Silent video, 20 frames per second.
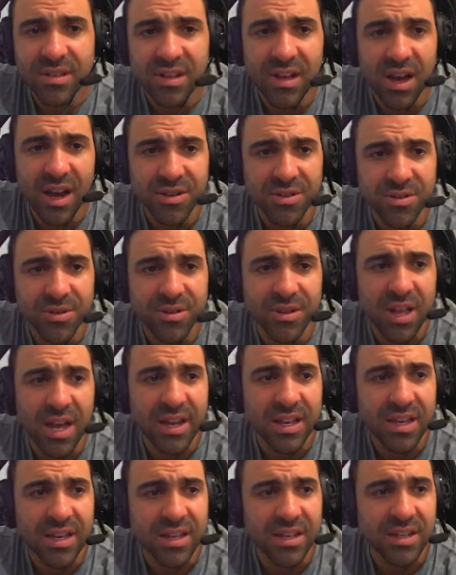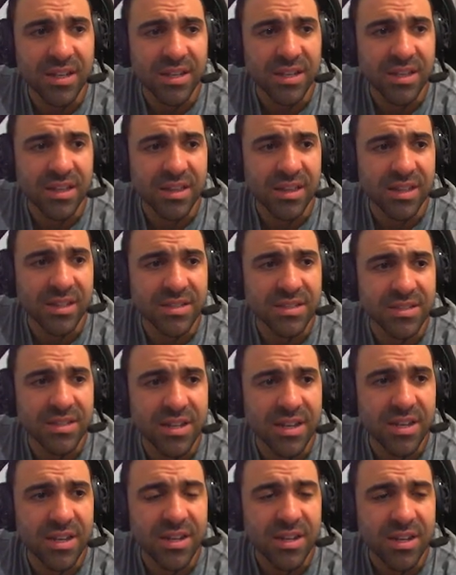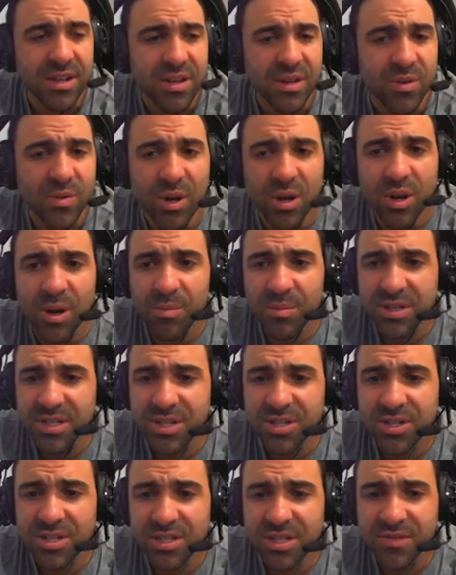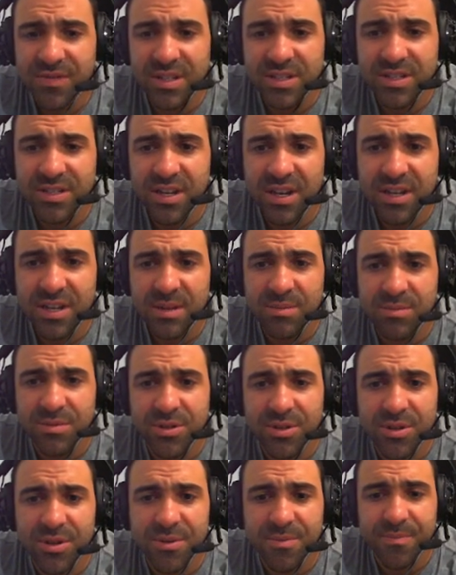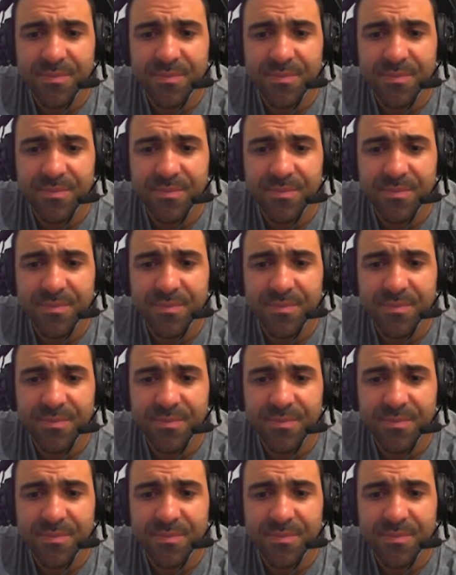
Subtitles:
I do like it. Let's see. What competitions have I signed up to?